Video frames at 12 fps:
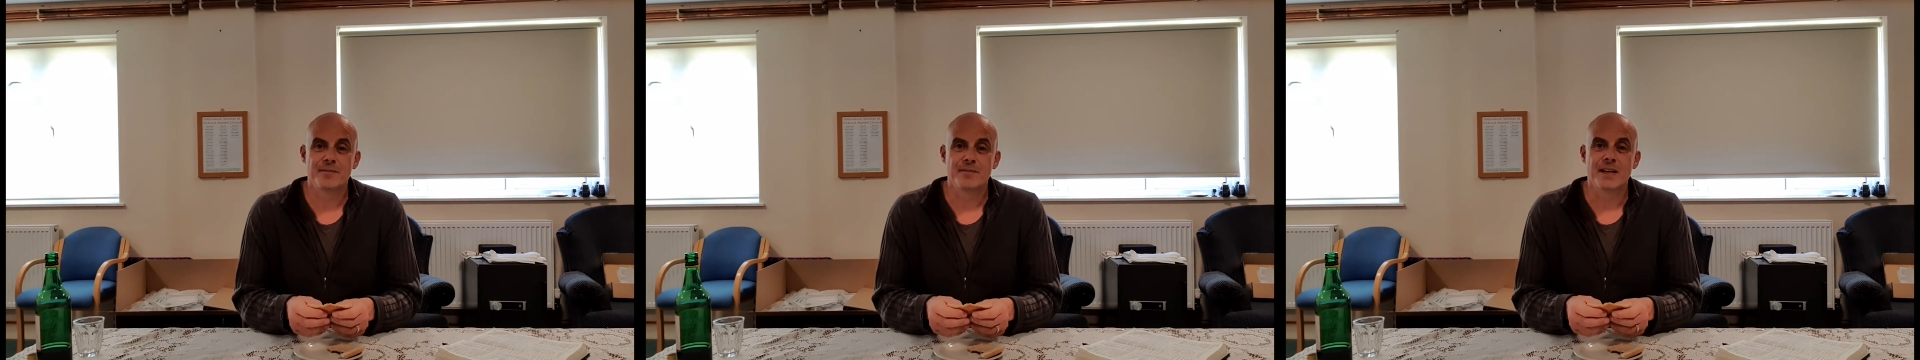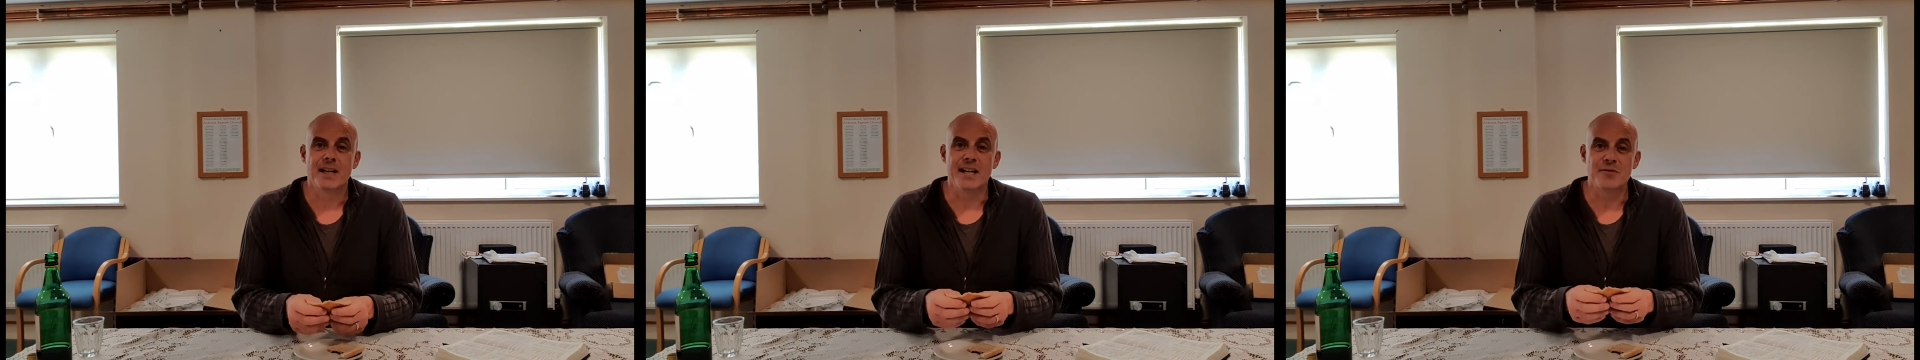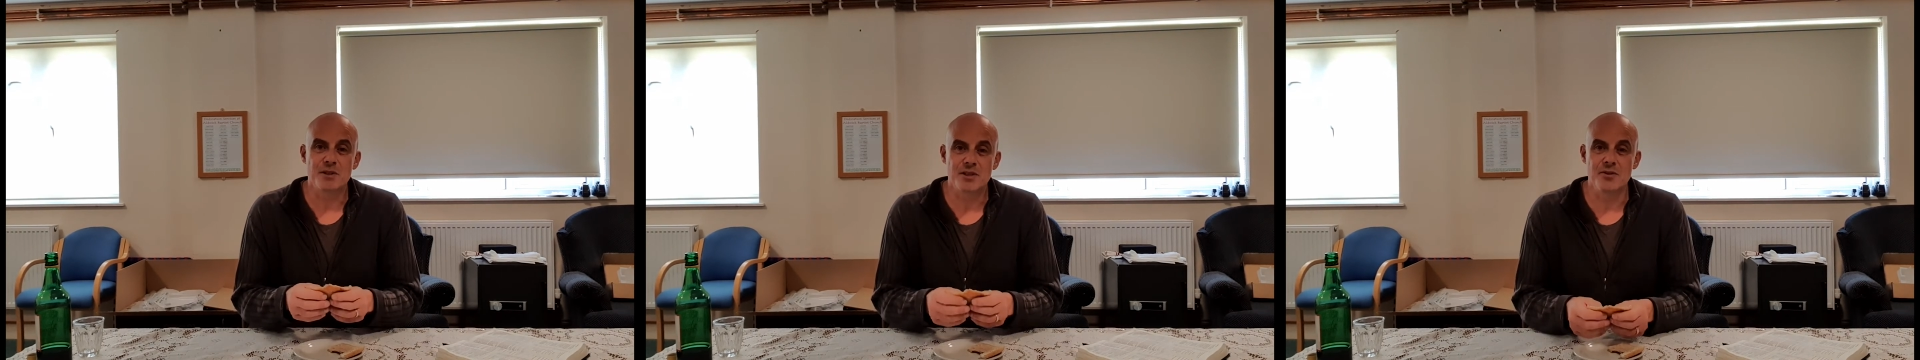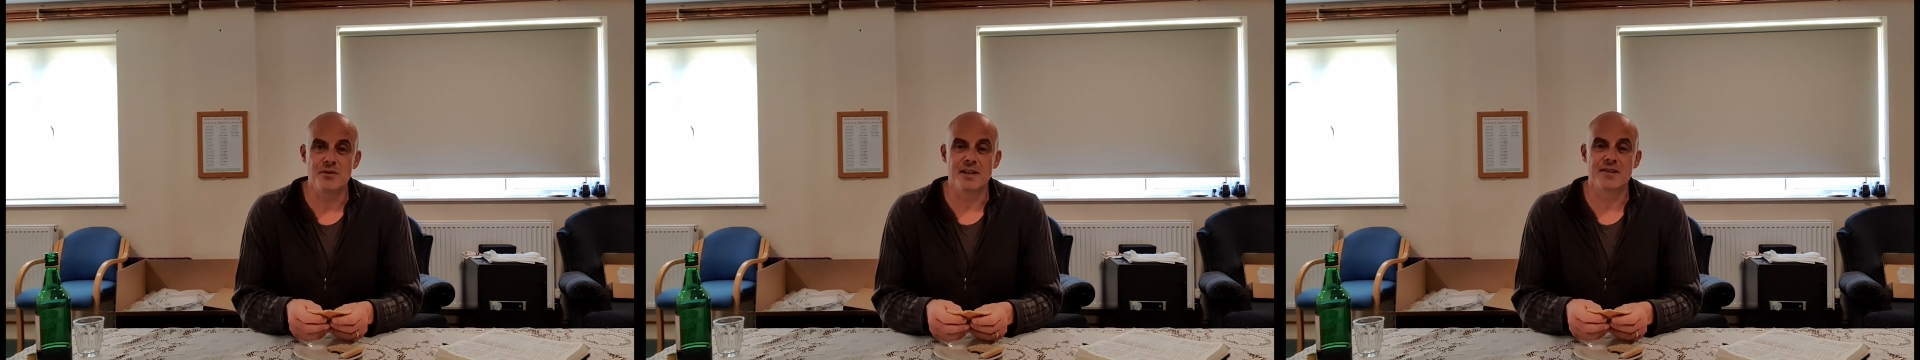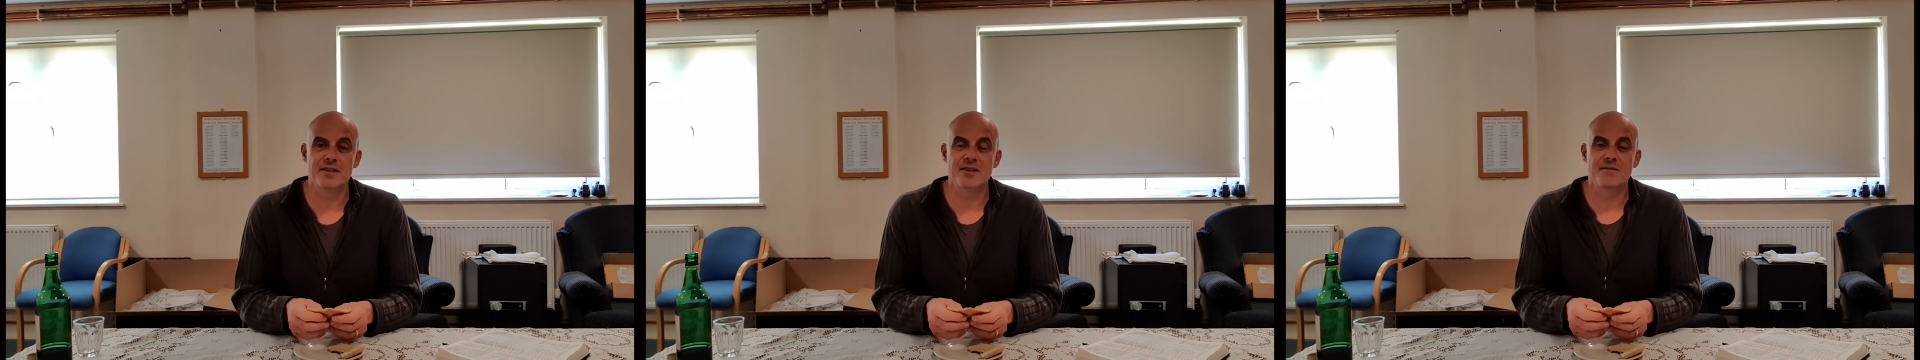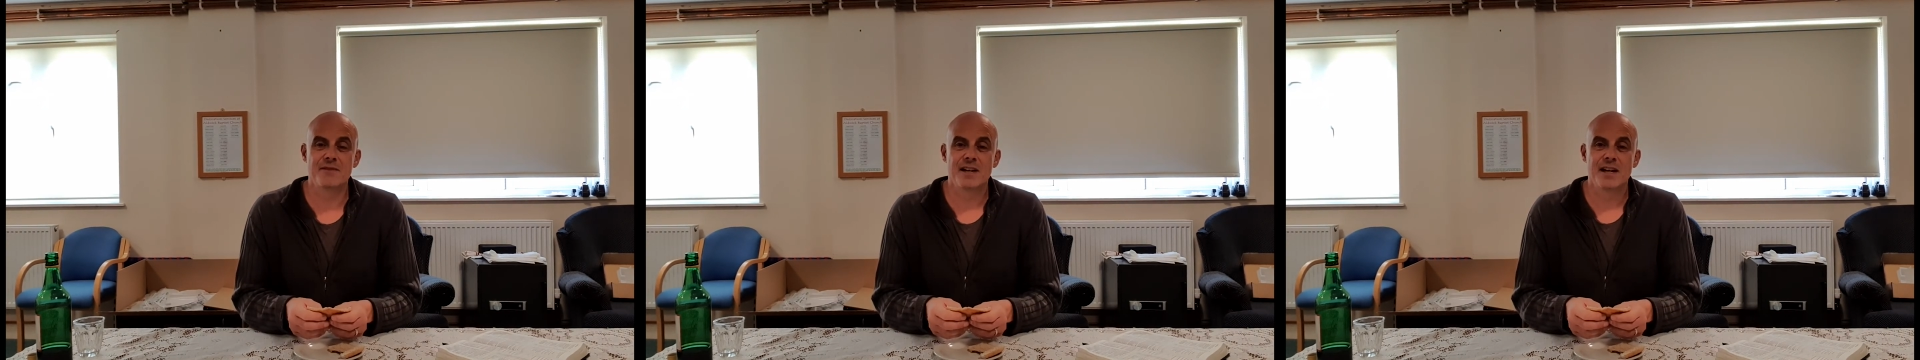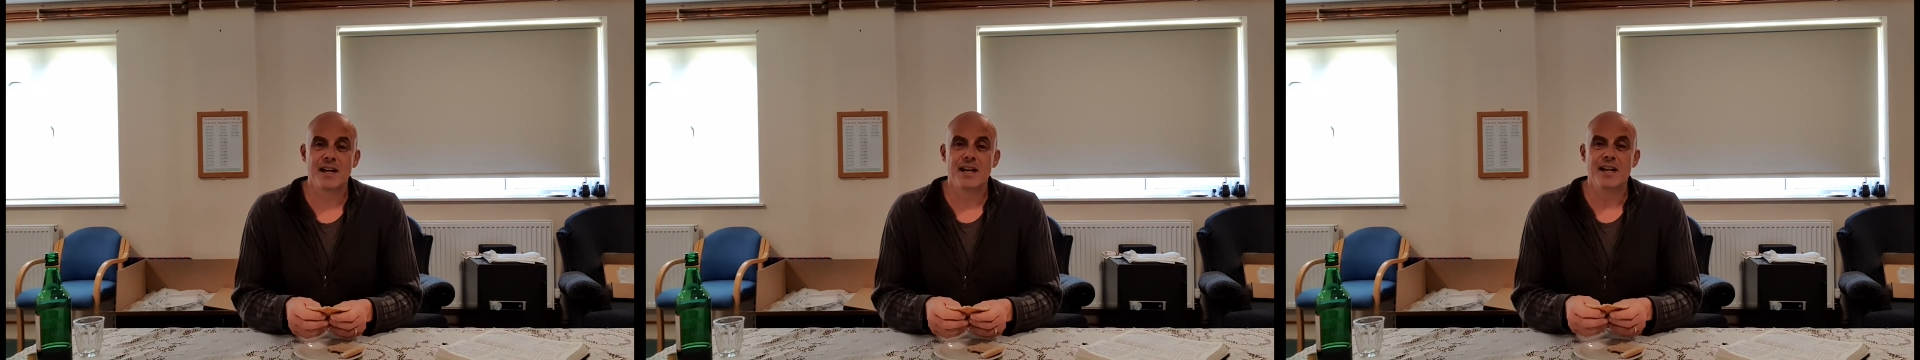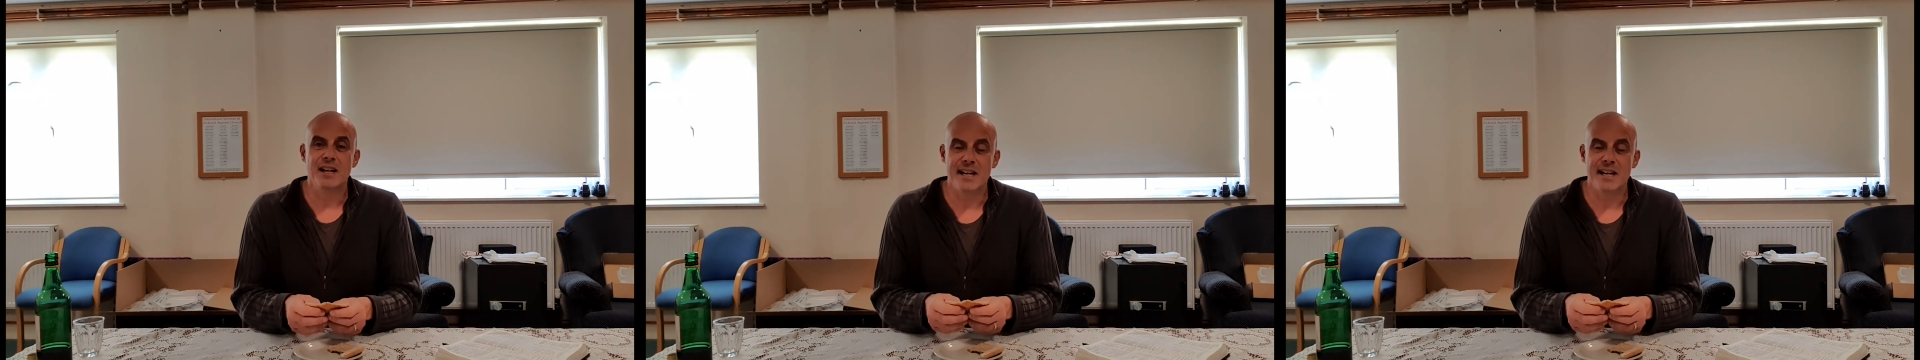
And as we do this, let